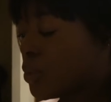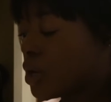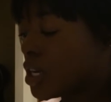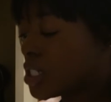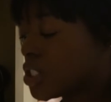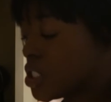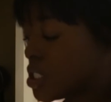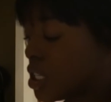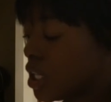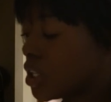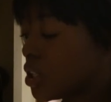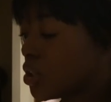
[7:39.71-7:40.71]
pour us
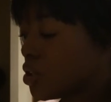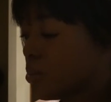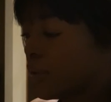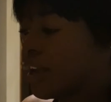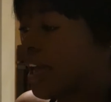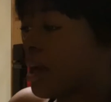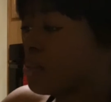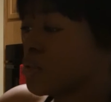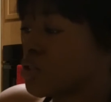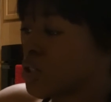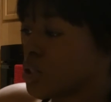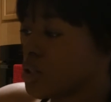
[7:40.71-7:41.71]
just a little bit of apple
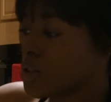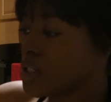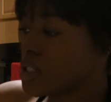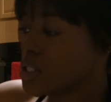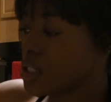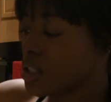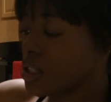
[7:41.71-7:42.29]
juice.